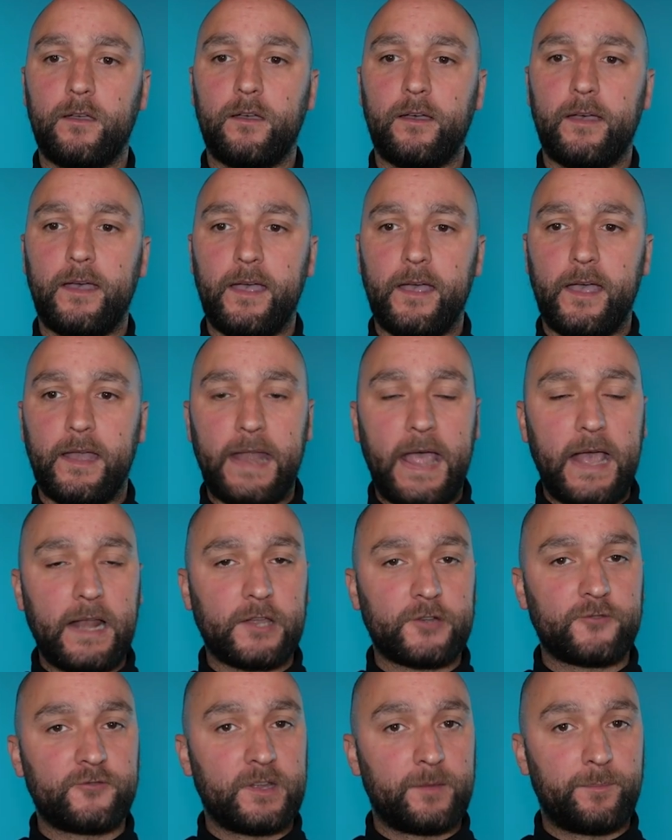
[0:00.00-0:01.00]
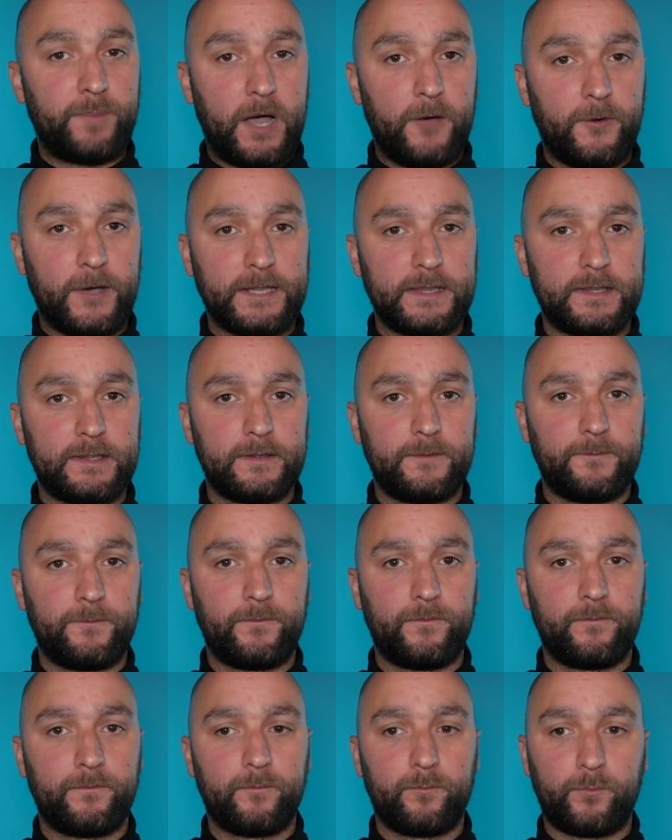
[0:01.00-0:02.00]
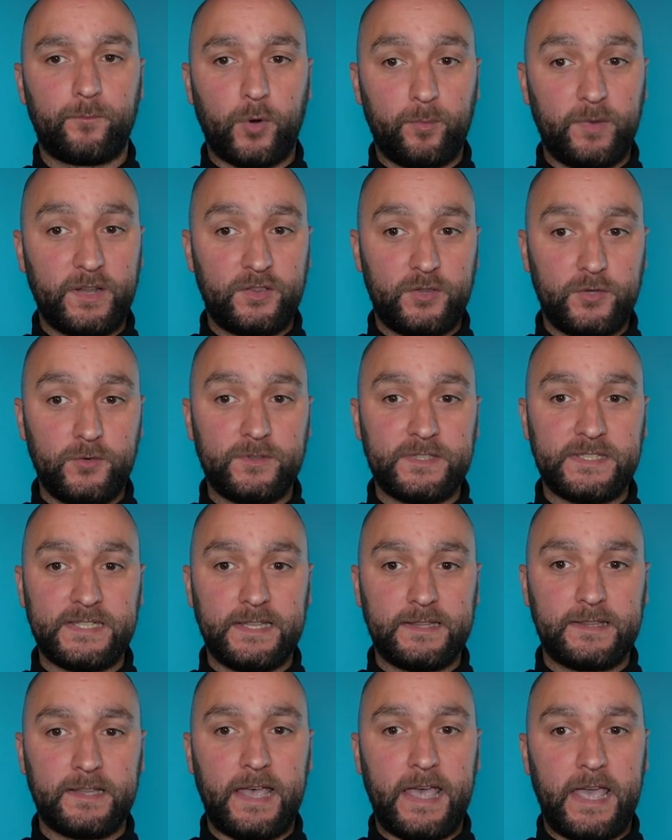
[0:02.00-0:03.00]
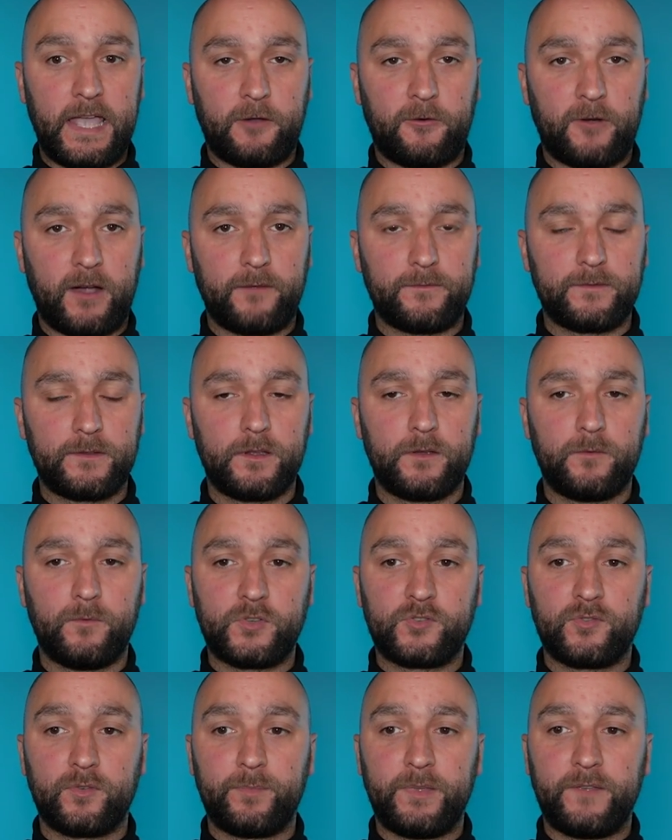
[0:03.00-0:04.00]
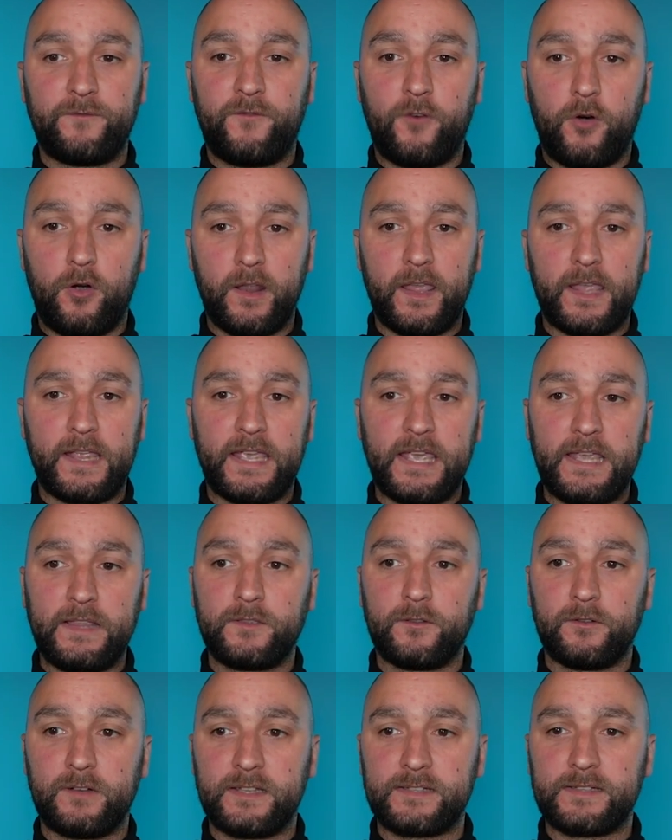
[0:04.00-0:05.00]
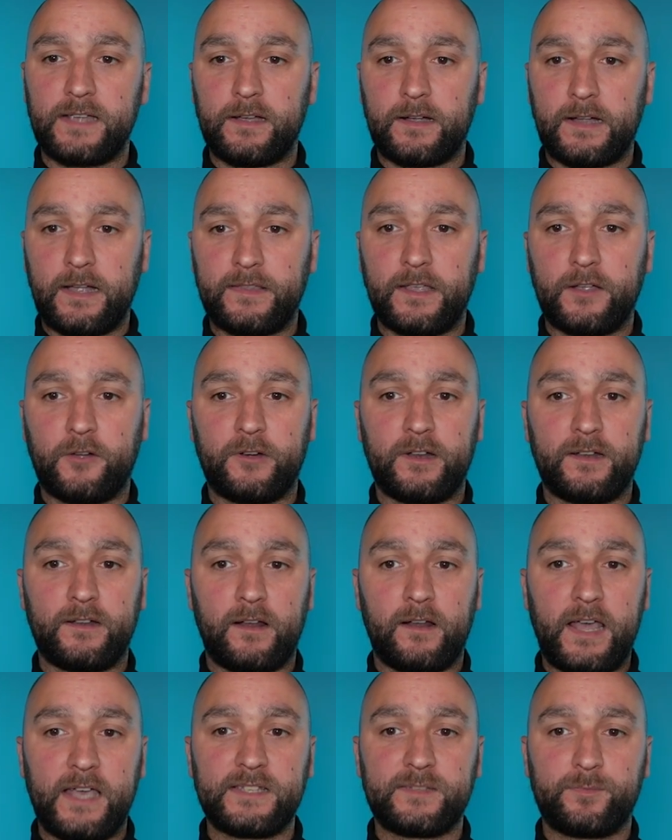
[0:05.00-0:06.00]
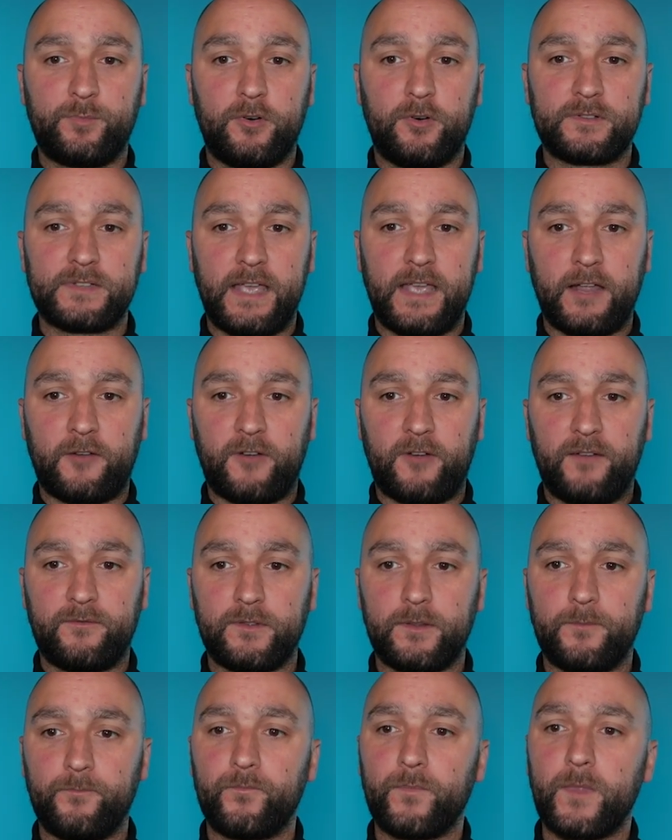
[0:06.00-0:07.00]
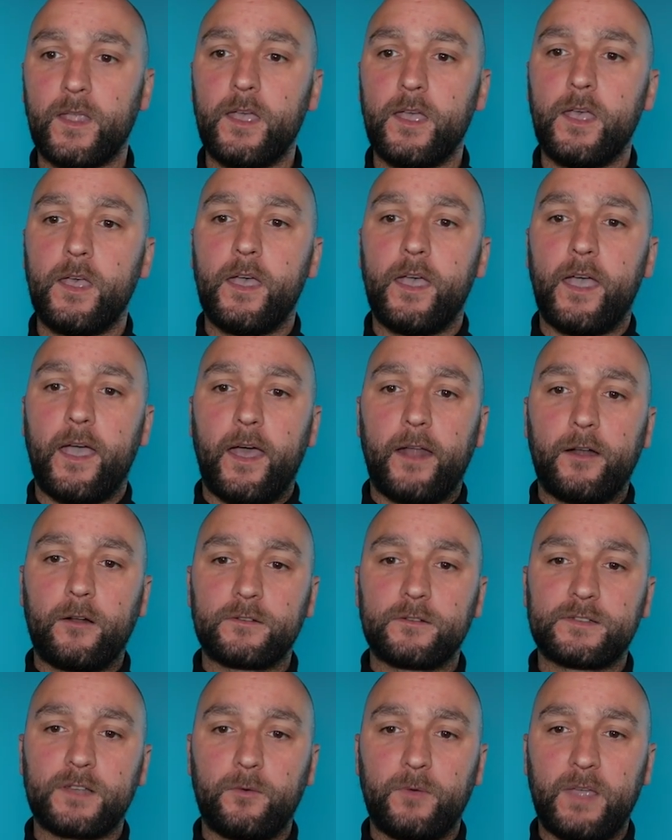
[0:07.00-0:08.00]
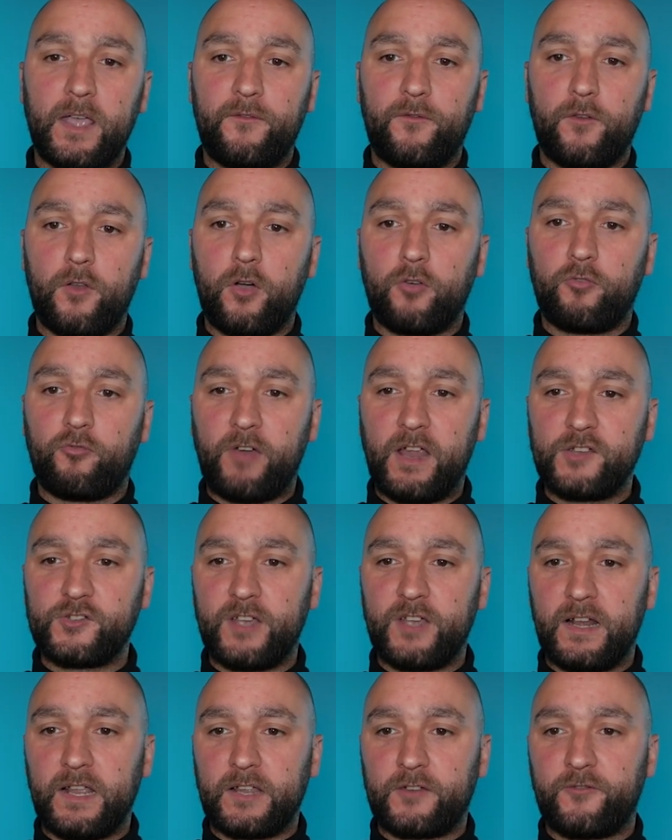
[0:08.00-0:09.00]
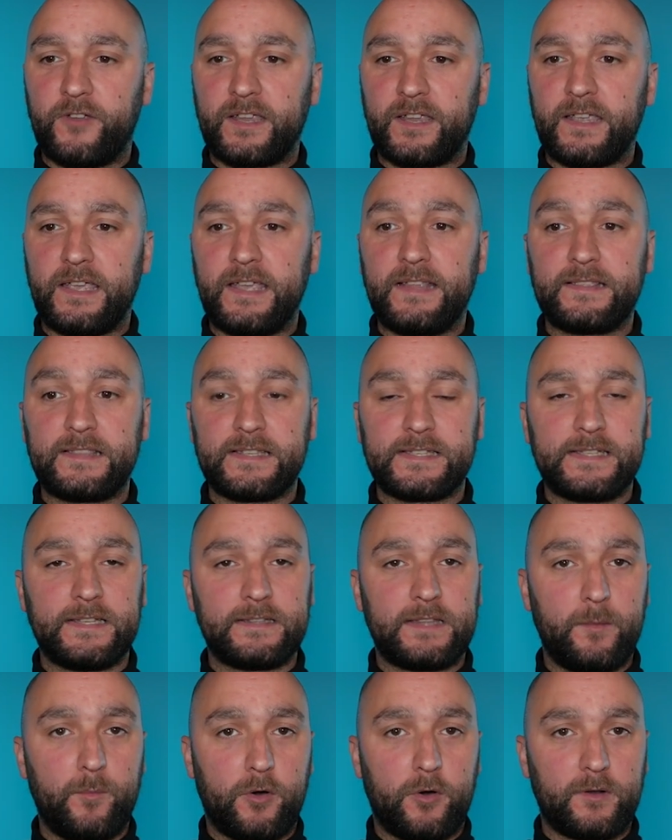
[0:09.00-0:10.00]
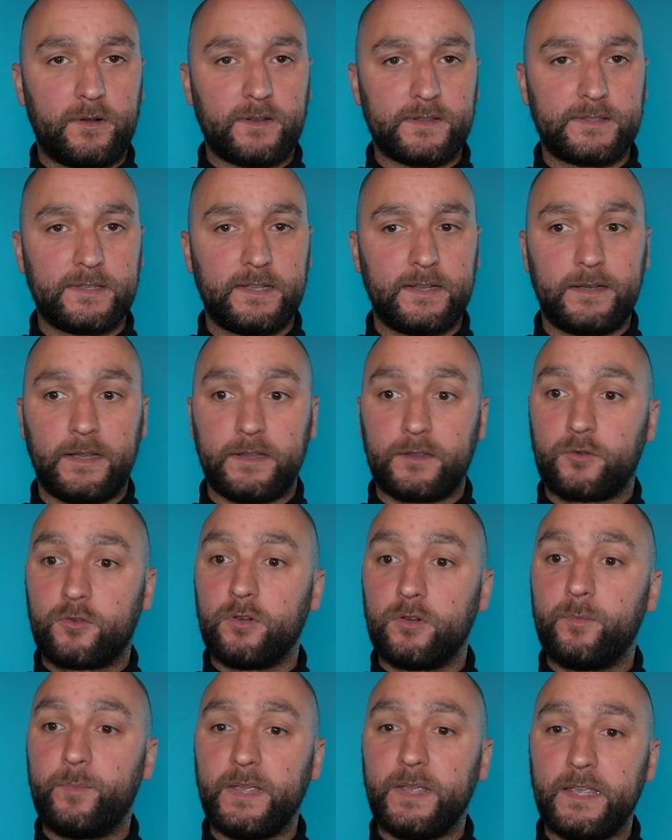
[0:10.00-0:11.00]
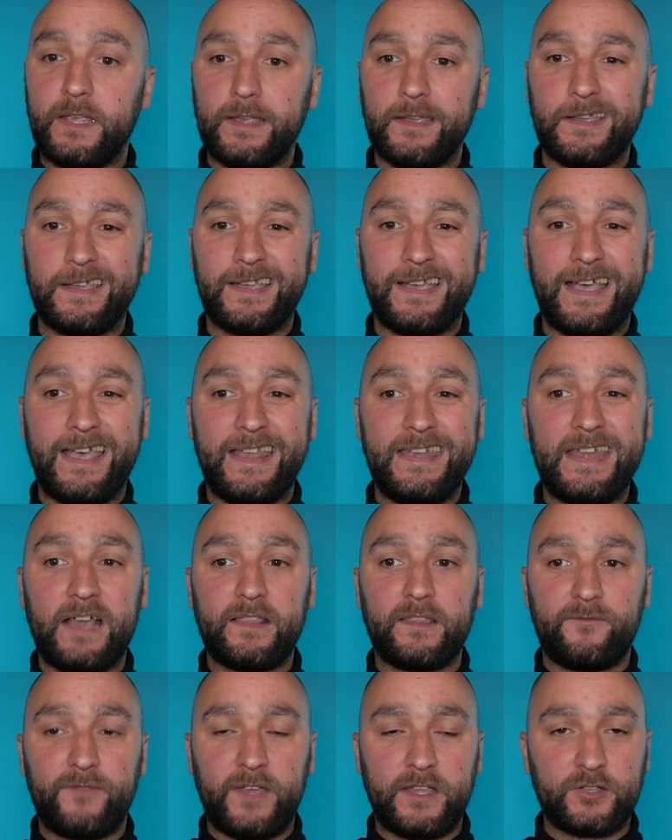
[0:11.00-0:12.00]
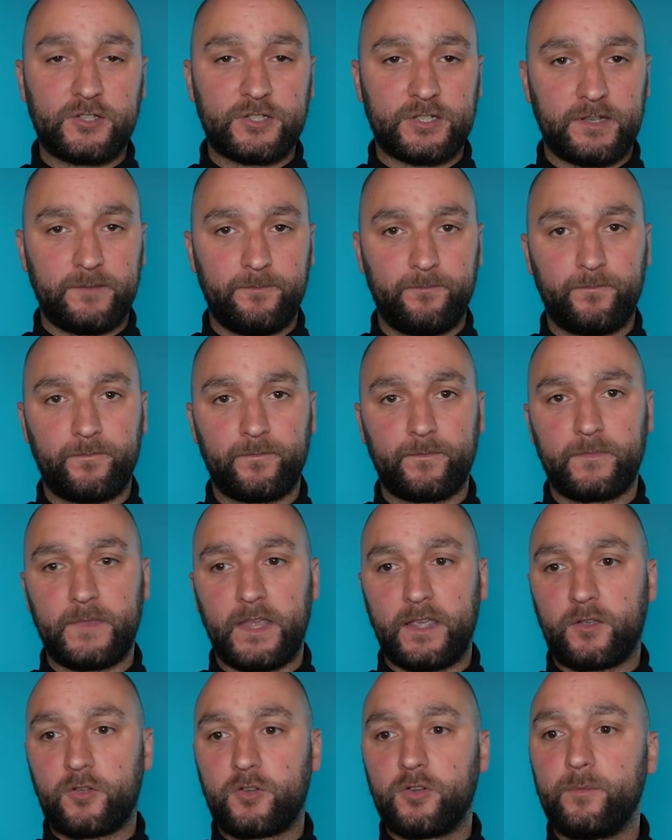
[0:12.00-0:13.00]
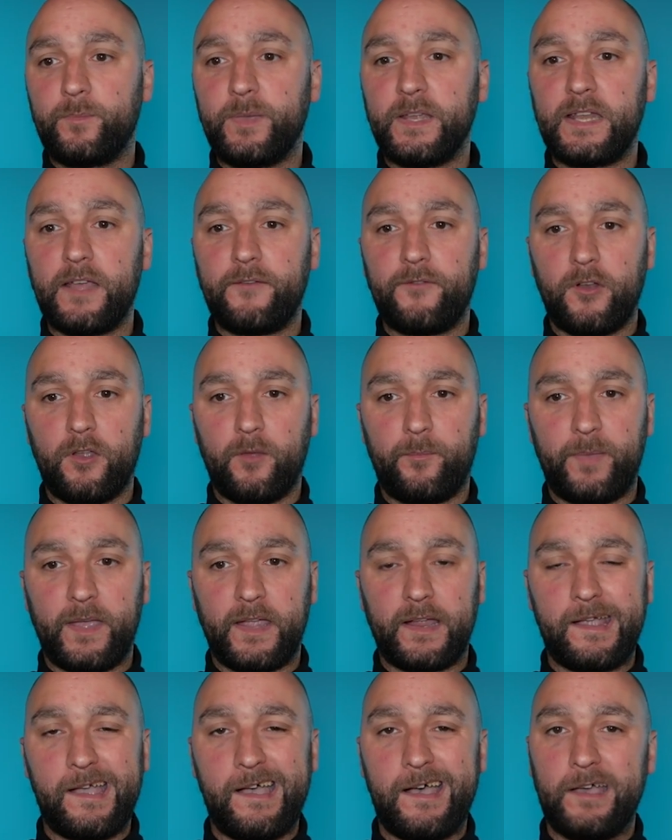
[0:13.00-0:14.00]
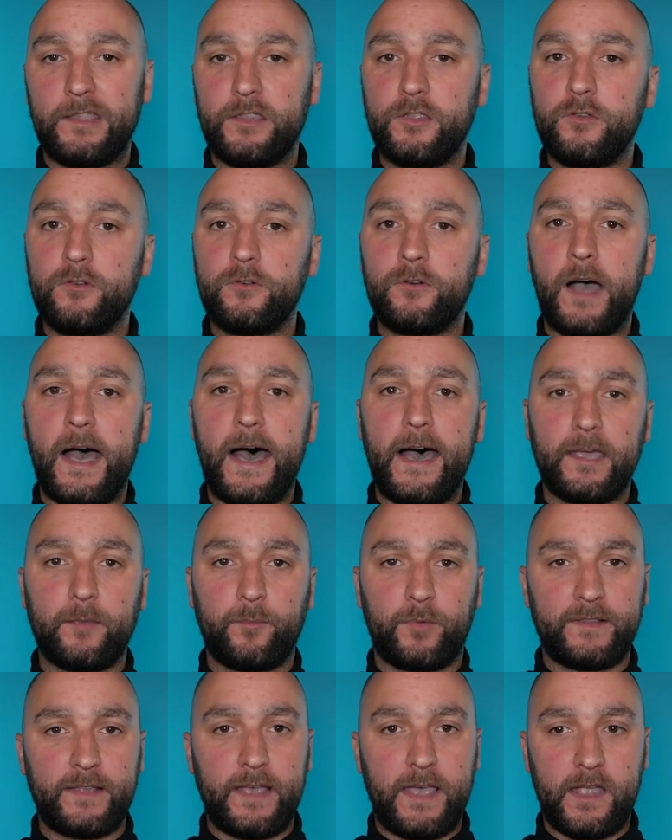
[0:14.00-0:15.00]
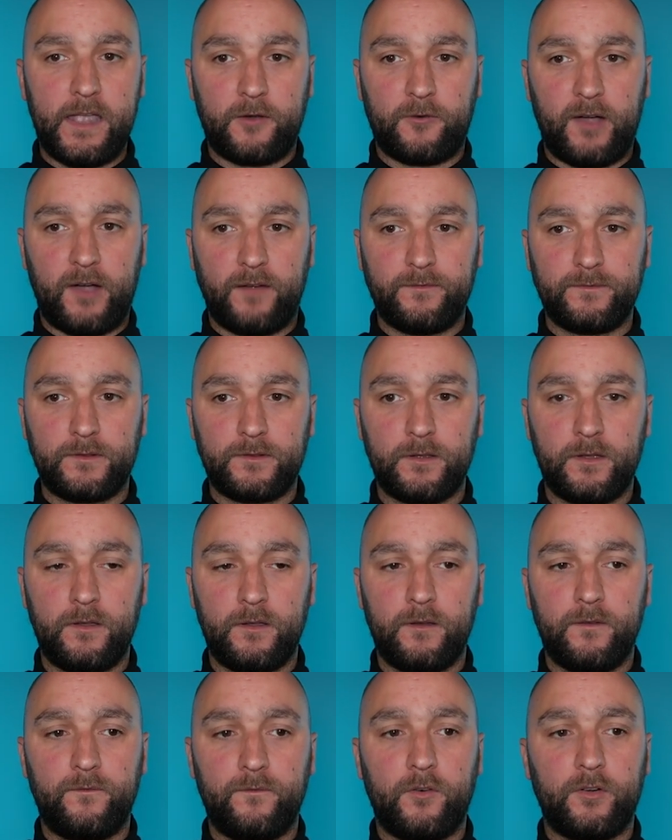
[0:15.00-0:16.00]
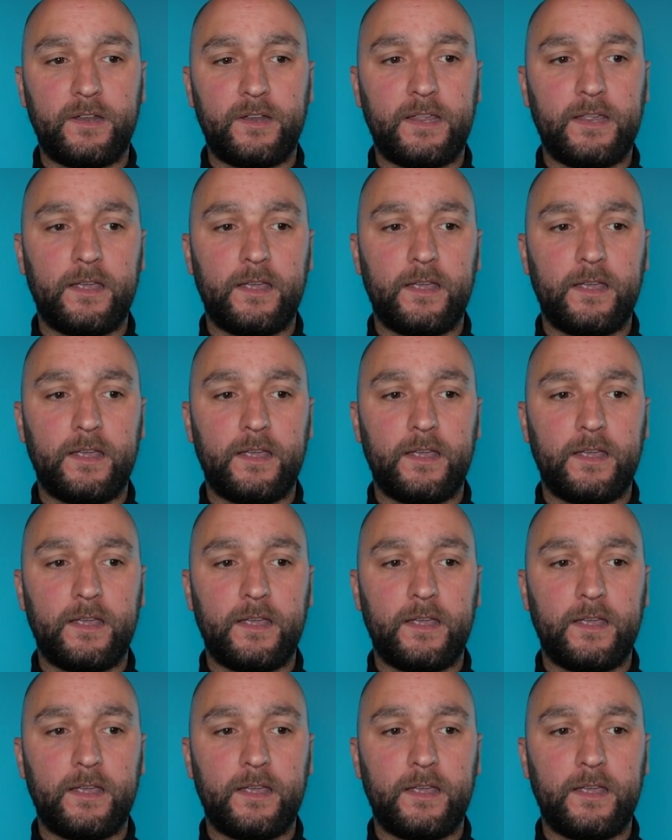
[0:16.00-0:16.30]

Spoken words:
an electric-powered, probably two-seater aircraft, which will be falling into this category, the light sports aircraft. And also we have long-range electric intercity models. It could be another venture. They could be developing a new hybrid aircraft for the